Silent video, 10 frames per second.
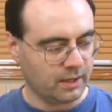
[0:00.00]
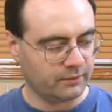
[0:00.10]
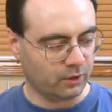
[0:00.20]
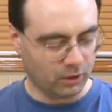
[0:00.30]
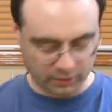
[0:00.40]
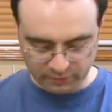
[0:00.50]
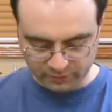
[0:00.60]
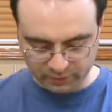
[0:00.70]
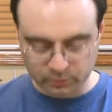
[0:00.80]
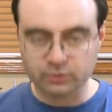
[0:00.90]
And the
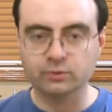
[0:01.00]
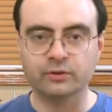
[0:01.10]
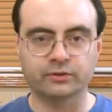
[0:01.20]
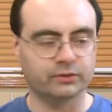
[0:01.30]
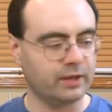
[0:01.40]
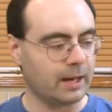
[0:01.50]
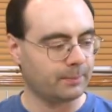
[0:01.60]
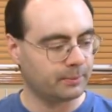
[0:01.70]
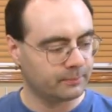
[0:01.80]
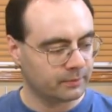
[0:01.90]
harder that you would do the
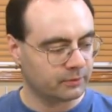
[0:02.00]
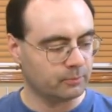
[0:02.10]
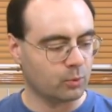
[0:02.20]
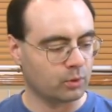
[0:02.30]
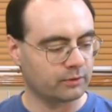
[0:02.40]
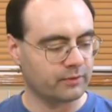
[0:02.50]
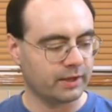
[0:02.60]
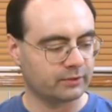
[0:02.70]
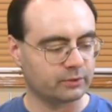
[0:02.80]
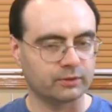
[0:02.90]
snap, the more of
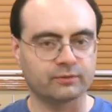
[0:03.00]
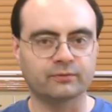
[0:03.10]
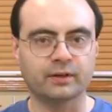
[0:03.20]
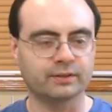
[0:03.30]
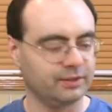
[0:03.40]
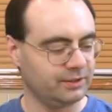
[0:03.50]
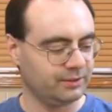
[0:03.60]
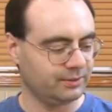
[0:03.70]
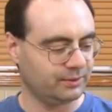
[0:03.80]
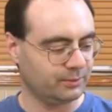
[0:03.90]
that sort of
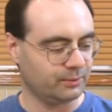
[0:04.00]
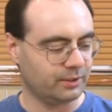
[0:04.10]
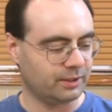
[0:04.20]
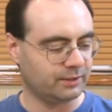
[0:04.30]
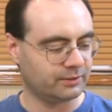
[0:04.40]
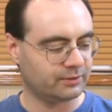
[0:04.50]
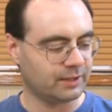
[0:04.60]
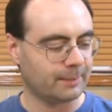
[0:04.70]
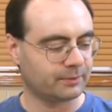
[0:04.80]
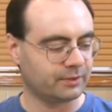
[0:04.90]
funky, you know, uh,
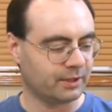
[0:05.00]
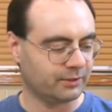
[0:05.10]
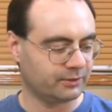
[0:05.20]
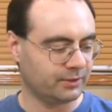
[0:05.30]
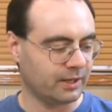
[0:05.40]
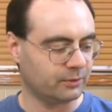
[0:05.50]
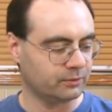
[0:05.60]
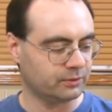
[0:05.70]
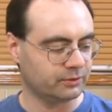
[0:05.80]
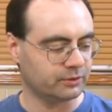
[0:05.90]
slap style
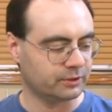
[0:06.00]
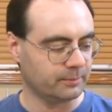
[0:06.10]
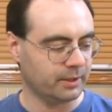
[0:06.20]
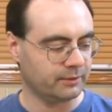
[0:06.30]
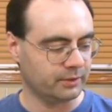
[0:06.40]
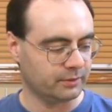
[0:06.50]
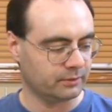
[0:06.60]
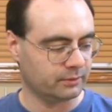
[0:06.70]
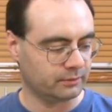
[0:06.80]
sound is going to come out of it.